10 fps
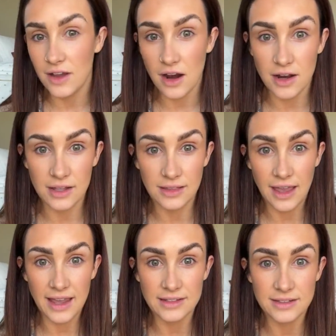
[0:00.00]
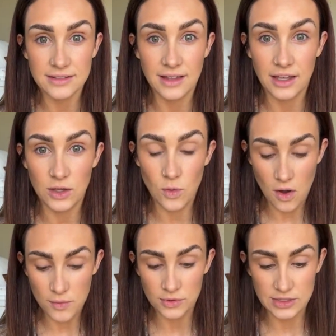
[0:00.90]
very light. Like you
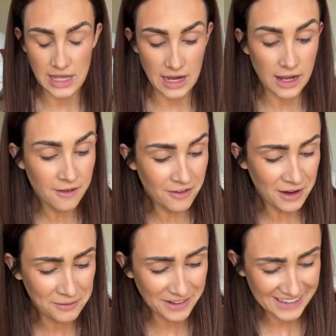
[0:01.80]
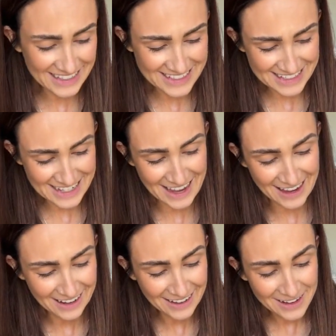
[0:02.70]
almost can't even really see
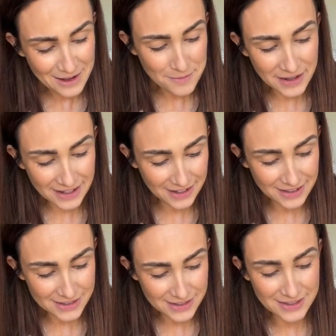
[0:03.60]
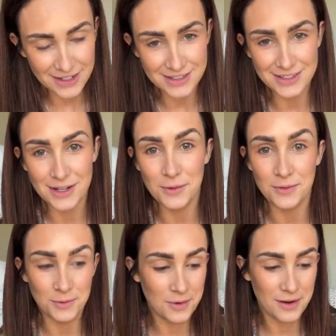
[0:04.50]
it, but it is seriously
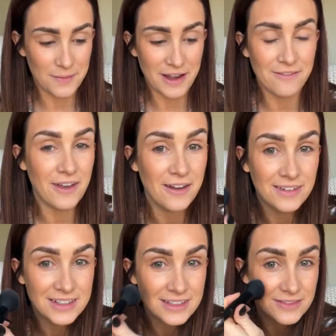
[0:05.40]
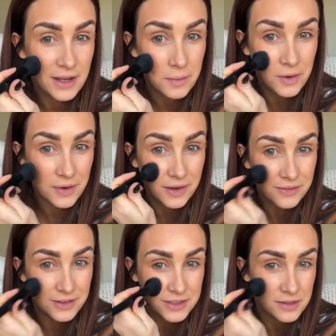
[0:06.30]
one of my favorites if I'm going
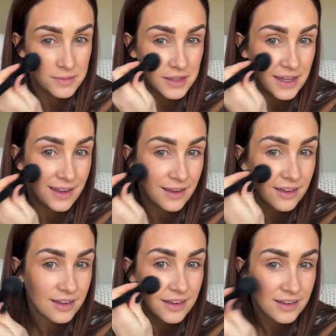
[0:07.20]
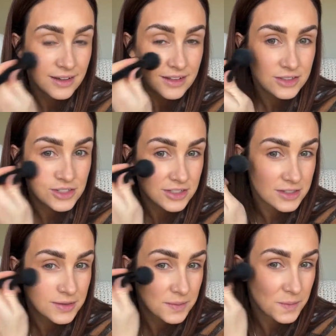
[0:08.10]
for something
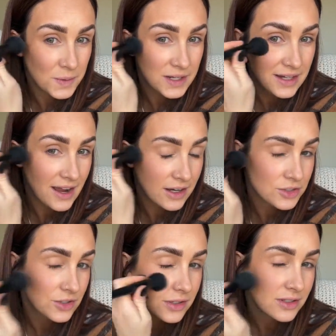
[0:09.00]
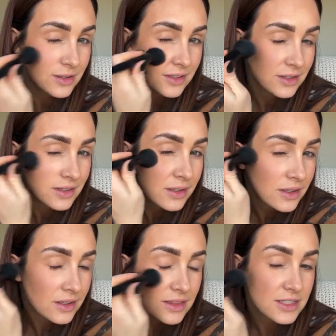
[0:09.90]
just pretty natural.
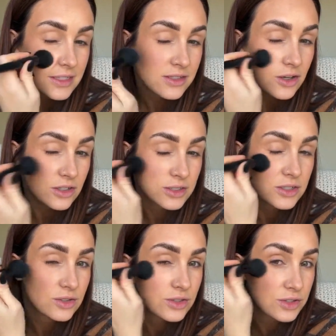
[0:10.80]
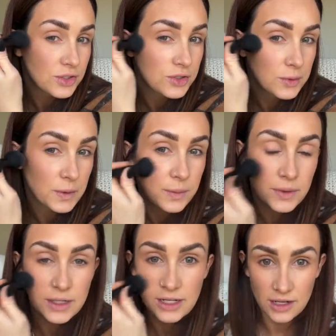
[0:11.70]
This is also super
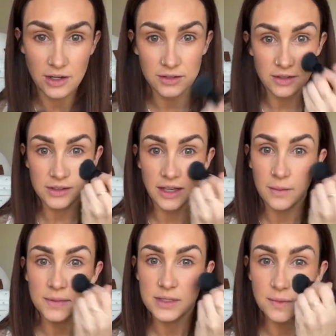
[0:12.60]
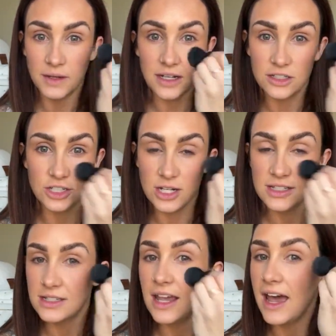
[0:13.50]
pretty on the lips, but it
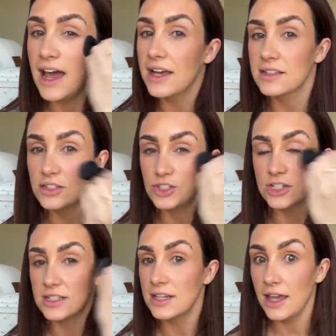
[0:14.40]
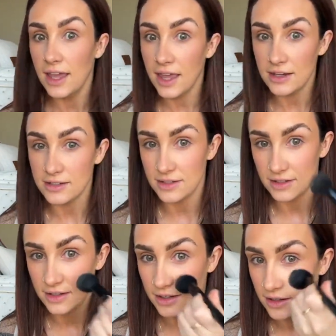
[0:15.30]
just adds just a hint